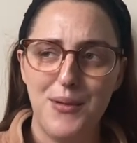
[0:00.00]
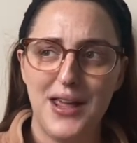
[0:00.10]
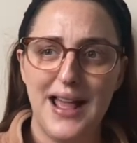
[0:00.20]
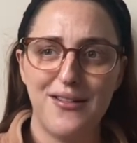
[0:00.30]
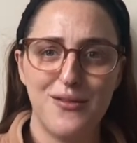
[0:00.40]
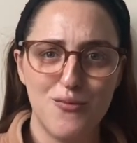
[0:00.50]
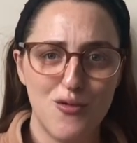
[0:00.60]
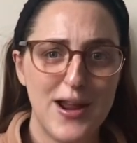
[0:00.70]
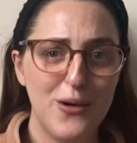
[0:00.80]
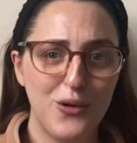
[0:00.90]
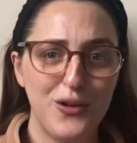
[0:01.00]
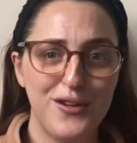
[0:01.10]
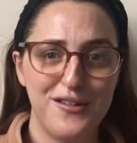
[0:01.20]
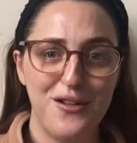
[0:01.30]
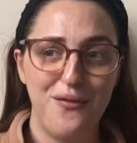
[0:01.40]
You get some real
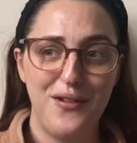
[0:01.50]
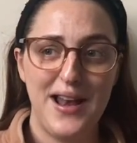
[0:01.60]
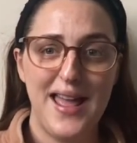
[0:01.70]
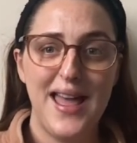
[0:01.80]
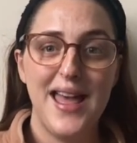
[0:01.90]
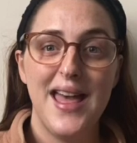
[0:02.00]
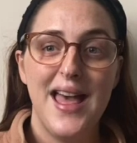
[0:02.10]
good stuff in it,